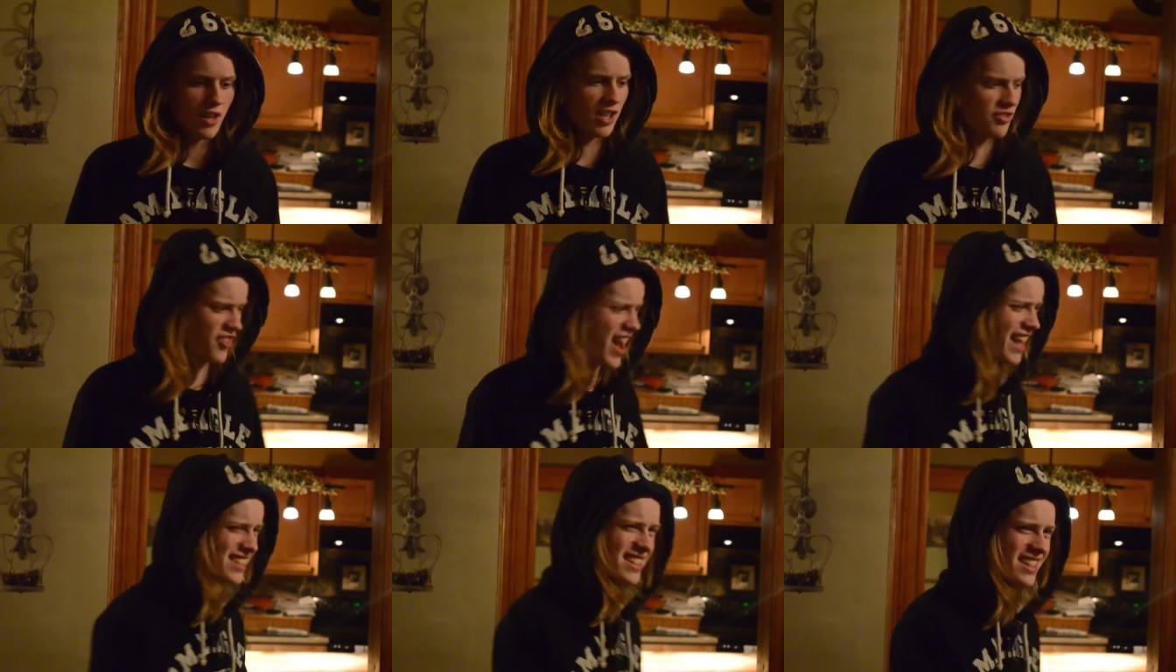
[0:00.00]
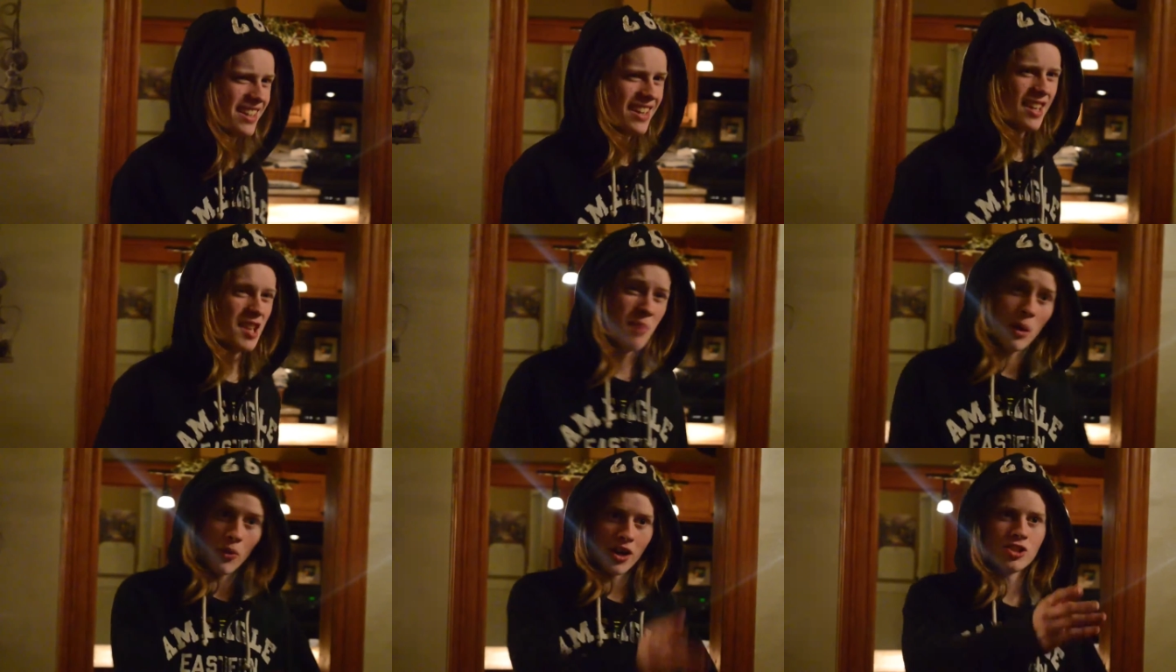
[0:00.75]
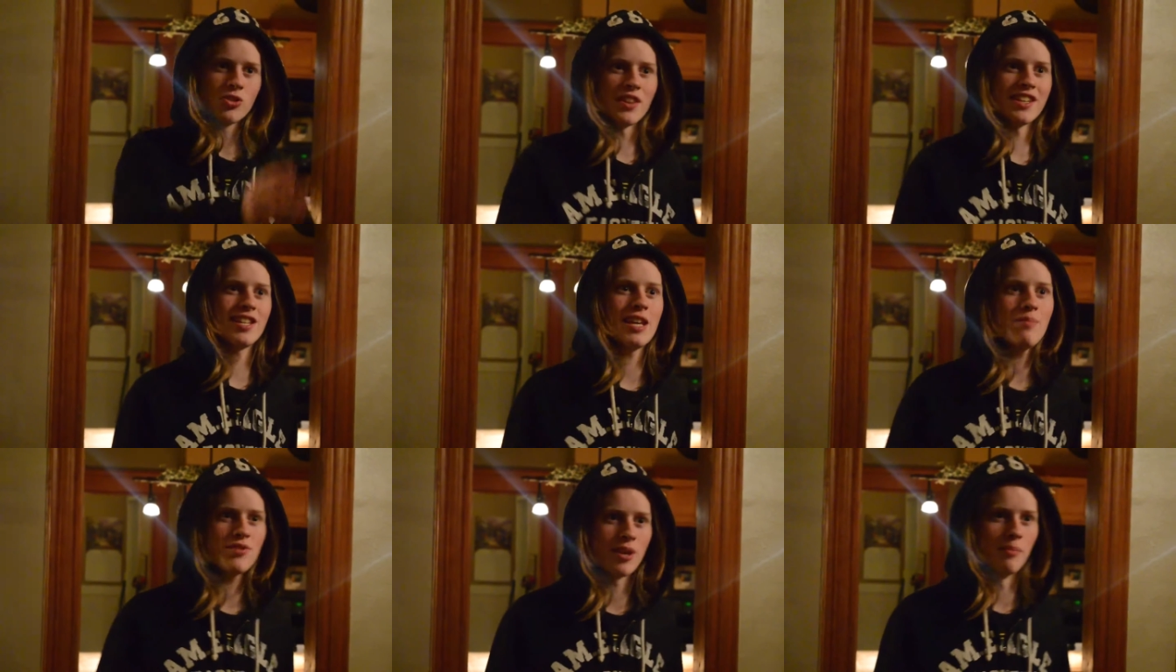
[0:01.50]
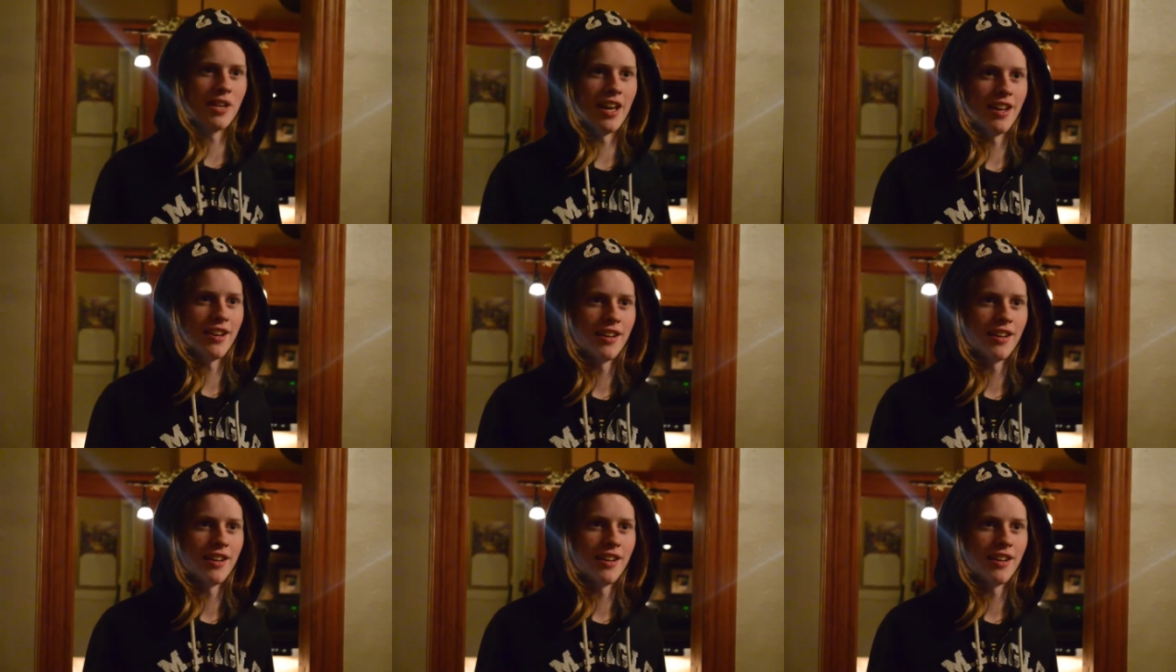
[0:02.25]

in fact, he might want to join the team someday.